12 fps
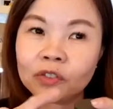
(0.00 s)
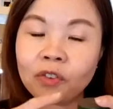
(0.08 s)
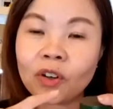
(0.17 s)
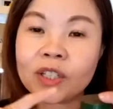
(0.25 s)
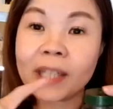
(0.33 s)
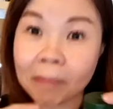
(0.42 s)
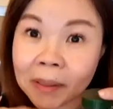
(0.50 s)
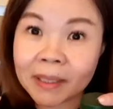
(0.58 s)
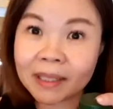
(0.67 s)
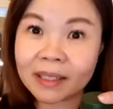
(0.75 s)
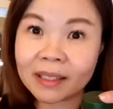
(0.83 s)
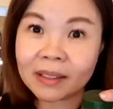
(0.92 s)

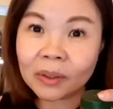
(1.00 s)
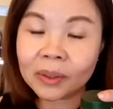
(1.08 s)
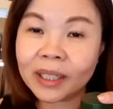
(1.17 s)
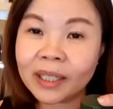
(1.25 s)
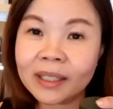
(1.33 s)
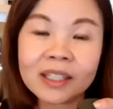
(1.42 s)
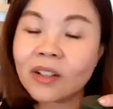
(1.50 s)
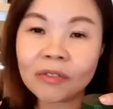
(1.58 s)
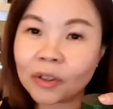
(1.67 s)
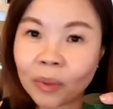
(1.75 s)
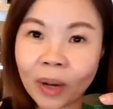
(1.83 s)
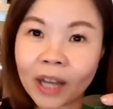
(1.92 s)
supplements. Okay, it's not
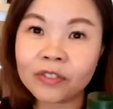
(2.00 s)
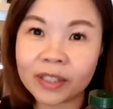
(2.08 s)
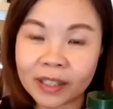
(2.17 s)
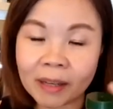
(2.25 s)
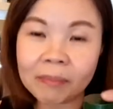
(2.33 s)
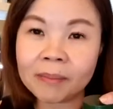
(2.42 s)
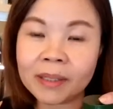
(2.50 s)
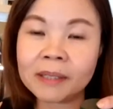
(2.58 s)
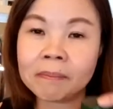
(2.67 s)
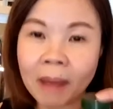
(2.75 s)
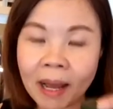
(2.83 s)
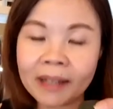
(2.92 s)
required for supplements,
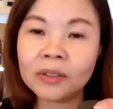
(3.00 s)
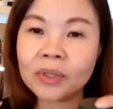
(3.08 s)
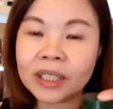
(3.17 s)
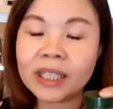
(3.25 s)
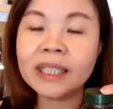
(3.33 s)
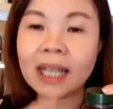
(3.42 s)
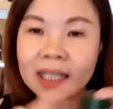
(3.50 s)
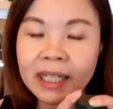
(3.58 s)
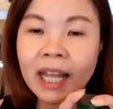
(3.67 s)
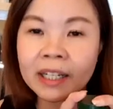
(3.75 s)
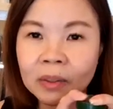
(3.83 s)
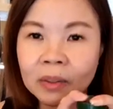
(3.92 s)
but Nu Skin does it
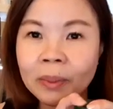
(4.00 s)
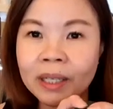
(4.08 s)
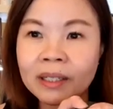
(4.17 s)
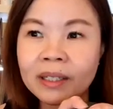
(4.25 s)
anyway.